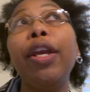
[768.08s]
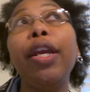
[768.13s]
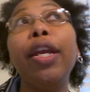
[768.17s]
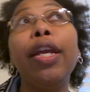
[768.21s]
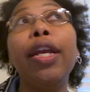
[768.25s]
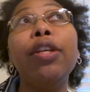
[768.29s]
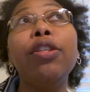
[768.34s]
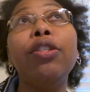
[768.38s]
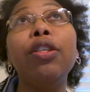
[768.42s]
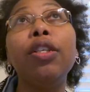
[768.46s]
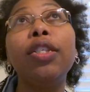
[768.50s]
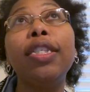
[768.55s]
bring
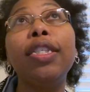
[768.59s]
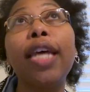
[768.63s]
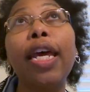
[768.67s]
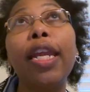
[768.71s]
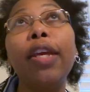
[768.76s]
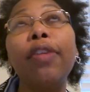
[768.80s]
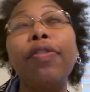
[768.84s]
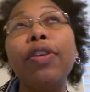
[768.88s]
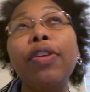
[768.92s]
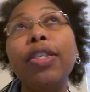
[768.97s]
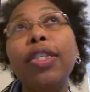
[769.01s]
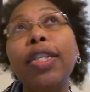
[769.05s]
into
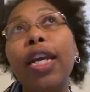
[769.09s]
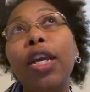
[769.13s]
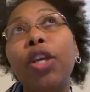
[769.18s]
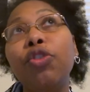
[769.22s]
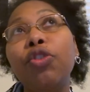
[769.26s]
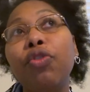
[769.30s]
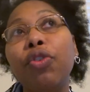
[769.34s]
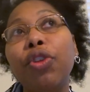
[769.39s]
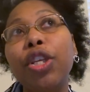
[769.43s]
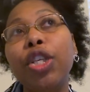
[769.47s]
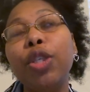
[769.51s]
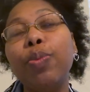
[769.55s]
setting the
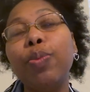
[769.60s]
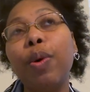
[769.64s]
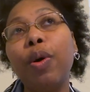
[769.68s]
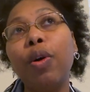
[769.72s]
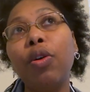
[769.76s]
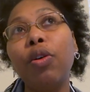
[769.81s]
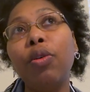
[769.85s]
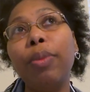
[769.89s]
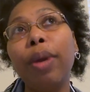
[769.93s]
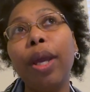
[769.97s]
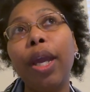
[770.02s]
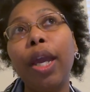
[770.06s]
stage for this
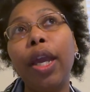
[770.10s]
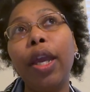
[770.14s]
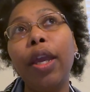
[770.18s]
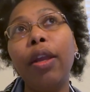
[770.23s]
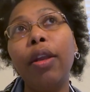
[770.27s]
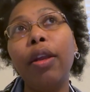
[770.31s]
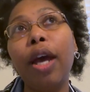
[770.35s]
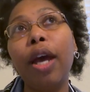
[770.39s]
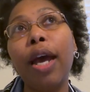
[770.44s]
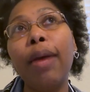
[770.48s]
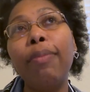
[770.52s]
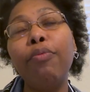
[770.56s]
poem.
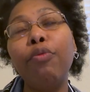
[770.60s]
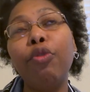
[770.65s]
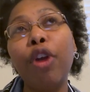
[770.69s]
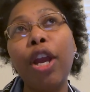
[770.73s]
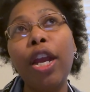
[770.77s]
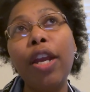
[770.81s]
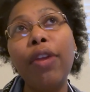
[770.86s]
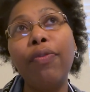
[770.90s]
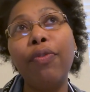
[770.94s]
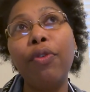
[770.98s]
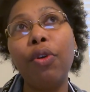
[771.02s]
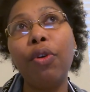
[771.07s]
And I'm
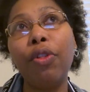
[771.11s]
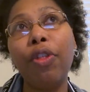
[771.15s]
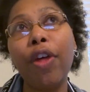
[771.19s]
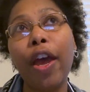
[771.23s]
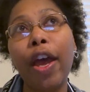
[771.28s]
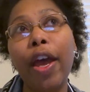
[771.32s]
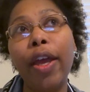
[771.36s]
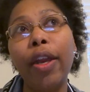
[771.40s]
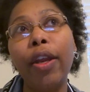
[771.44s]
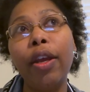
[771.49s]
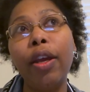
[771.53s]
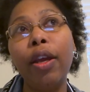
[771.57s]
grateful
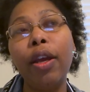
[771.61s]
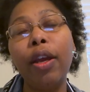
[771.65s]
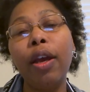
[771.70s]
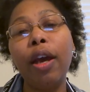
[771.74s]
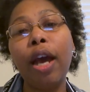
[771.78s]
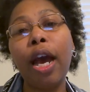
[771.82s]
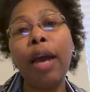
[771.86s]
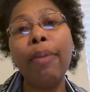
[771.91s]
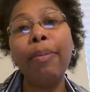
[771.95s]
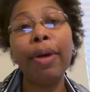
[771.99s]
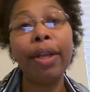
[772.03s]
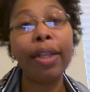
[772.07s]
that
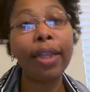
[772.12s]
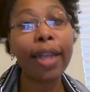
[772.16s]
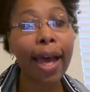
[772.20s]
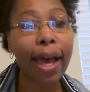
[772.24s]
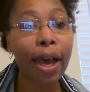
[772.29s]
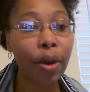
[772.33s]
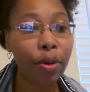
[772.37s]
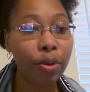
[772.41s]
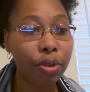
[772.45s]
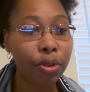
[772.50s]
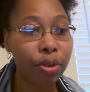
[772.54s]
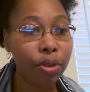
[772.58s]
I'm
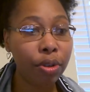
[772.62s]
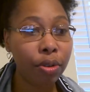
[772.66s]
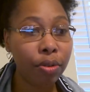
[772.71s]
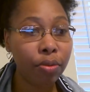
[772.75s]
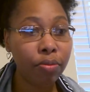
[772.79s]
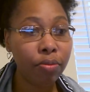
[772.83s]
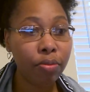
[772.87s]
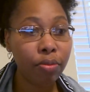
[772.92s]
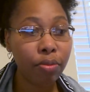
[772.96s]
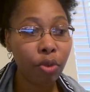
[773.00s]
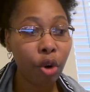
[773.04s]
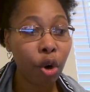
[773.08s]
allowed
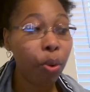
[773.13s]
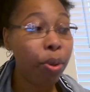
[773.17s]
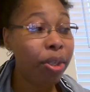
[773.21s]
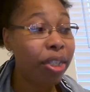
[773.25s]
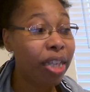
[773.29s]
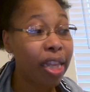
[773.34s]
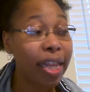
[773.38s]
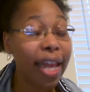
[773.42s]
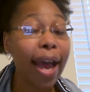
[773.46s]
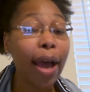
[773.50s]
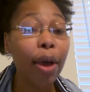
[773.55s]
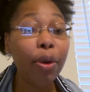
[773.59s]
or
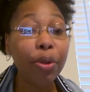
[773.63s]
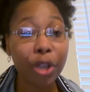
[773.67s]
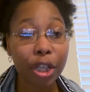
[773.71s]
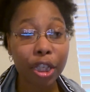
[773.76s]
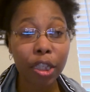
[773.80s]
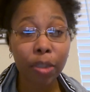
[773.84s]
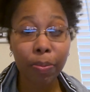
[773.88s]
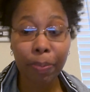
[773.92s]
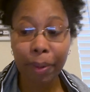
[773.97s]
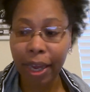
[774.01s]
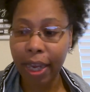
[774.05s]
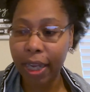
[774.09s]
was allowed
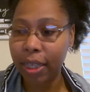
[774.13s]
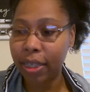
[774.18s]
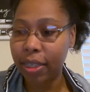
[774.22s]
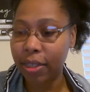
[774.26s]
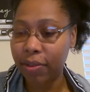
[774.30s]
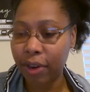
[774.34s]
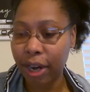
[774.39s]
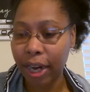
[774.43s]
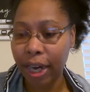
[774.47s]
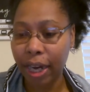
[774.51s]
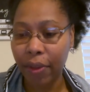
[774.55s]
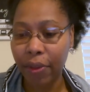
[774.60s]
this
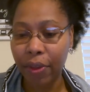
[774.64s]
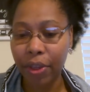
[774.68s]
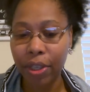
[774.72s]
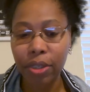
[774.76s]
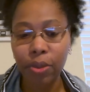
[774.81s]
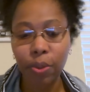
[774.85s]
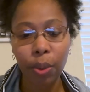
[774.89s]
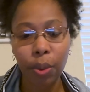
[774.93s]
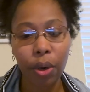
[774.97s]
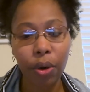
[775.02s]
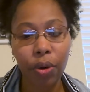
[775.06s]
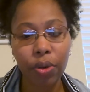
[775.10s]
space, right, in
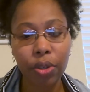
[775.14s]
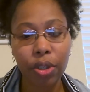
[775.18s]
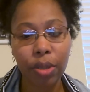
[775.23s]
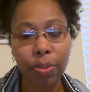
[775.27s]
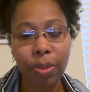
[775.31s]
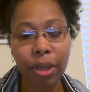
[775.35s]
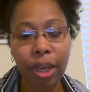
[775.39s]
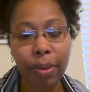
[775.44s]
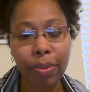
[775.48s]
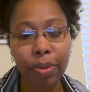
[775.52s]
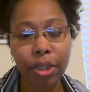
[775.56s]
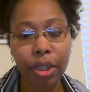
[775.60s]
this world to
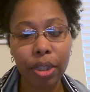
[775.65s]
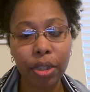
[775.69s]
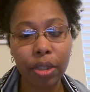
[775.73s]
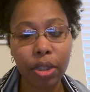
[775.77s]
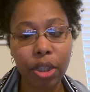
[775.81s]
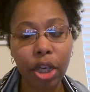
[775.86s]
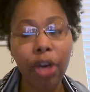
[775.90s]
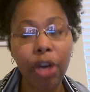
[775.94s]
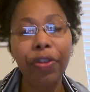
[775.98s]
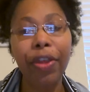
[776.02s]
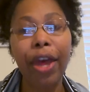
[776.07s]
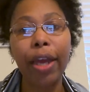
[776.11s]
be able to
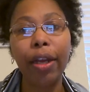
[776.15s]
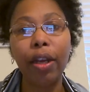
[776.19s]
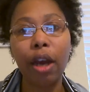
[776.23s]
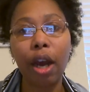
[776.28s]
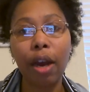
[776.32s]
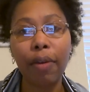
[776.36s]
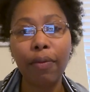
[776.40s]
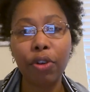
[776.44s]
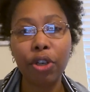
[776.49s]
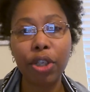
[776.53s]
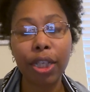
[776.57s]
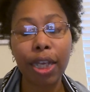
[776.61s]
start that
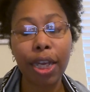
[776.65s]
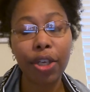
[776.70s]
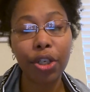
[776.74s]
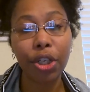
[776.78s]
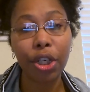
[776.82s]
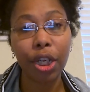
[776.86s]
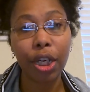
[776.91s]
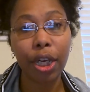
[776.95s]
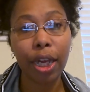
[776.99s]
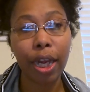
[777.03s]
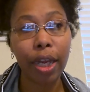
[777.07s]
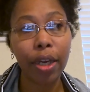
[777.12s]

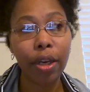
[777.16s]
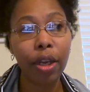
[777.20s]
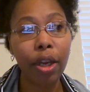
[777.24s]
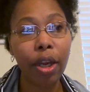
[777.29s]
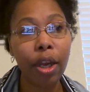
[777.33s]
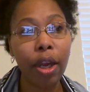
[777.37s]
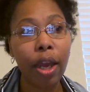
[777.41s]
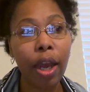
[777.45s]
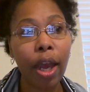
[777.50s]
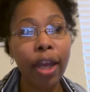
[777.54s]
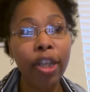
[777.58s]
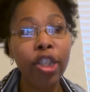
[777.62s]
conversation
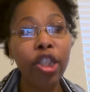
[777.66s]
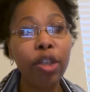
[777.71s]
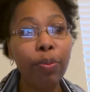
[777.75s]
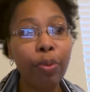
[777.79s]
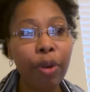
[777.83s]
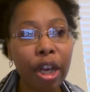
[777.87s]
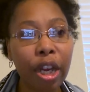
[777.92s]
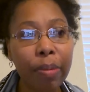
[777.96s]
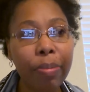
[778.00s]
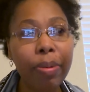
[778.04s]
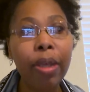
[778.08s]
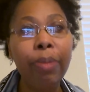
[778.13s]
and to
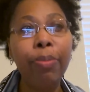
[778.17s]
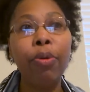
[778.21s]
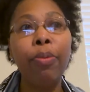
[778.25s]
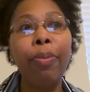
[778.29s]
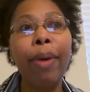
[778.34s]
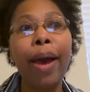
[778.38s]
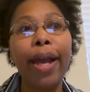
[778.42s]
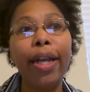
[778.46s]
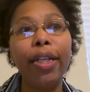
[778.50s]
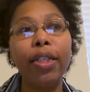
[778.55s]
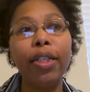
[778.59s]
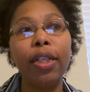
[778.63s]
bring people
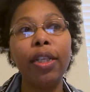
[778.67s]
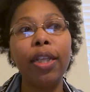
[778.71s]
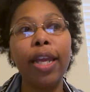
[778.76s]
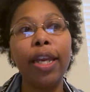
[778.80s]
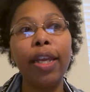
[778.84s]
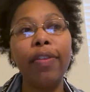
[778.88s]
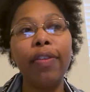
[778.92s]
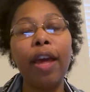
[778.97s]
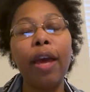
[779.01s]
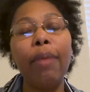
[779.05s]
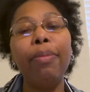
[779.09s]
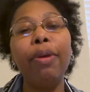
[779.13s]
back to
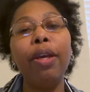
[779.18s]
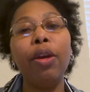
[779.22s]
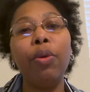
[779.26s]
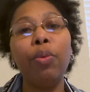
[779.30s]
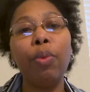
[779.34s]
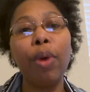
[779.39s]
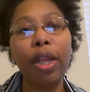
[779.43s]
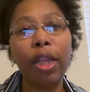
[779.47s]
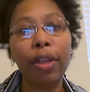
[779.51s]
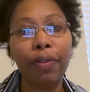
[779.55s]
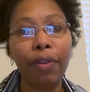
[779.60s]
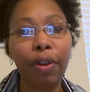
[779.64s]
letting that be a
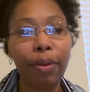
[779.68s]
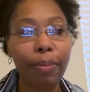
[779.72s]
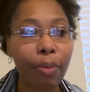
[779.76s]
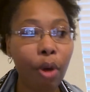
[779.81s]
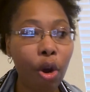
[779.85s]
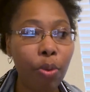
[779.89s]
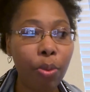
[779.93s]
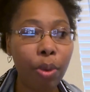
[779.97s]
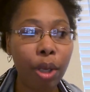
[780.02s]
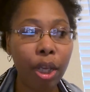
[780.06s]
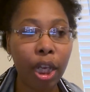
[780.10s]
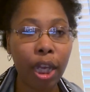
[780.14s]
relevant
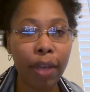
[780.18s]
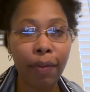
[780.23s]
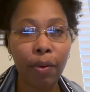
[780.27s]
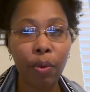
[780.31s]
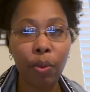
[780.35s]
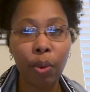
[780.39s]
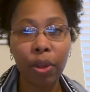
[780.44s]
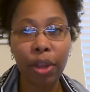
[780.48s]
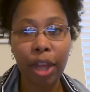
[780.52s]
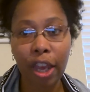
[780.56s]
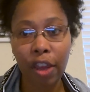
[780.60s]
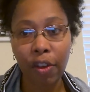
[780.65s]
moment,
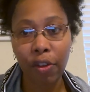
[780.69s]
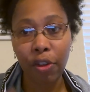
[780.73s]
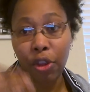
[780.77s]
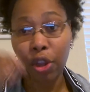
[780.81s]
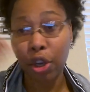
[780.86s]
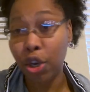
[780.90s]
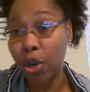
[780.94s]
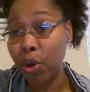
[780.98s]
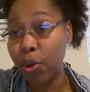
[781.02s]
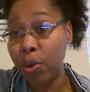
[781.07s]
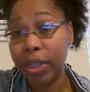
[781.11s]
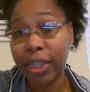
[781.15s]
even when the
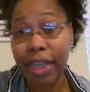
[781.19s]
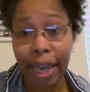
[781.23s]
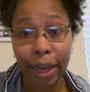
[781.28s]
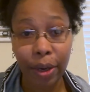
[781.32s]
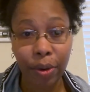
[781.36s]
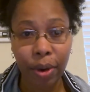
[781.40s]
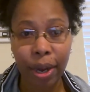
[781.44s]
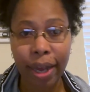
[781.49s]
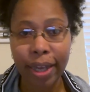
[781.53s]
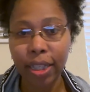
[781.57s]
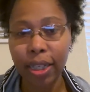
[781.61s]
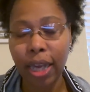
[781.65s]
news
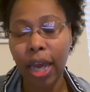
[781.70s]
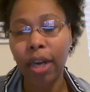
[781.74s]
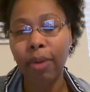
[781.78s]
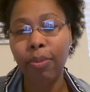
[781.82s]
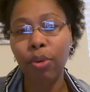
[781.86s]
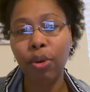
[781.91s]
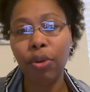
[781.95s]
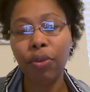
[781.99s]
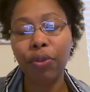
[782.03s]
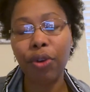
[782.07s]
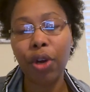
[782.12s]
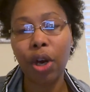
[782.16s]
cycle has kind of
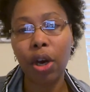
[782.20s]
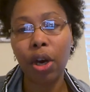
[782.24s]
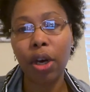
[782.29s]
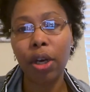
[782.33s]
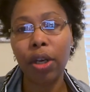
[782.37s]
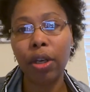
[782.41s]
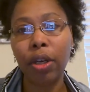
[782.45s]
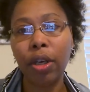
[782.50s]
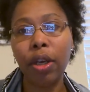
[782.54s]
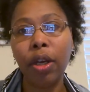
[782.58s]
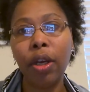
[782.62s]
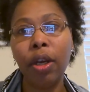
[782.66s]
moved
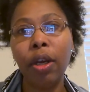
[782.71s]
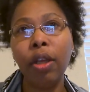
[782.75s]
on,